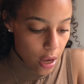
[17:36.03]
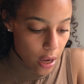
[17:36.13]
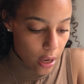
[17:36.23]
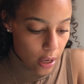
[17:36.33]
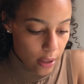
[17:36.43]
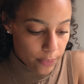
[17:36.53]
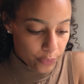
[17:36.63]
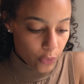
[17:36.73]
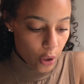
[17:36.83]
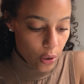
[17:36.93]

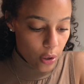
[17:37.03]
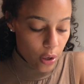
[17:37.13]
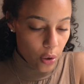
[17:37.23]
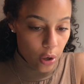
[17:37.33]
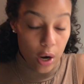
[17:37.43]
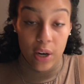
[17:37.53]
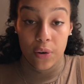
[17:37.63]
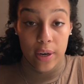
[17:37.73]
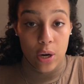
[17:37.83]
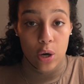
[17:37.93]
or a
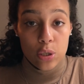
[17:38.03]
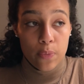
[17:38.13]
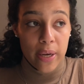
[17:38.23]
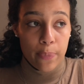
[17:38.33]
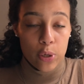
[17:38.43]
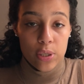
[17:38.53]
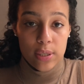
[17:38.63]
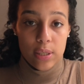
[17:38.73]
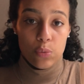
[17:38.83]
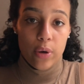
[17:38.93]
credit card to make
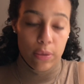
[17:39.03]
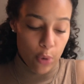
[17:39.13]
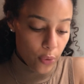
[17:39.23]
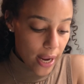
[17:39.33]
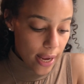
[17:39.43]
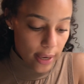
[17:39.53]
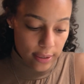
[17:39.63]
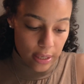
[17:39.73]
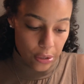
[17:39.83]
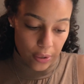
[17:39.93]
purchases with MONAT,
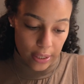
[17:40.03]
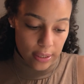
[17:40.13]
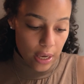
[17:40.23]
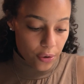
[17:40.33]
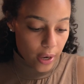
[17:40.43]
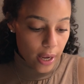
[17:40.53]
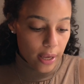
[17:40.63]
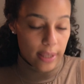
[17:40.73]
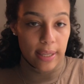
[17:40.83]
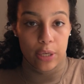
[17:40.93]
etc.,
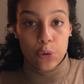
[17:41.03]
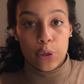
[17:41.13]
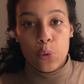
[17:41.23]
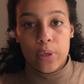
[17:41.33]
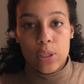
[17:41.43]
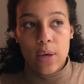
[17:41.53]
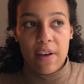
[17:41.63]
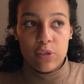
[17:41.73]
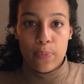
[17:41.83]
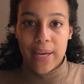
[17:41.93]
and that you're going to
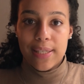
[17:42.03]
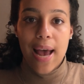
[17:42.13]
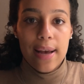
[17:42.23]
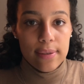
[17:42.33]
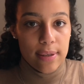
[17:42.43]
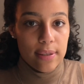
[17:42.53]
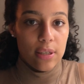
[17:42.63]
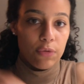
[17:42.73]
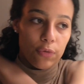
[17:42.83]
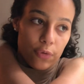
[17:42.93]
have to pay taxes
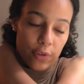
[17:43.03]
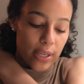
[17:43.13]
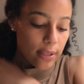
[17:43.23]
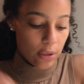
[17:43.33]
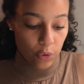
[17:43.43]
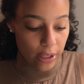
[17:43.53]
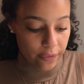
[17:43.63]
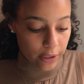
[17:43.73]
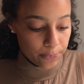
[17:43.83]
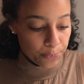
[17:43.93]
and fees and
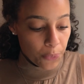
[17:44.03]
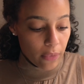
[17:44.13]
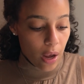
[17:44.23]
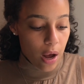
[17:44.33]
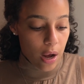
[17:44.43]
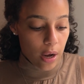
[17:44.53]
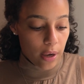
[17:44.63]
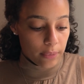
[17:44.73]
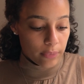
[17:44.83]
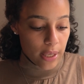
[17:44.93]
whatever.
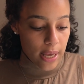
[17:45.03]
And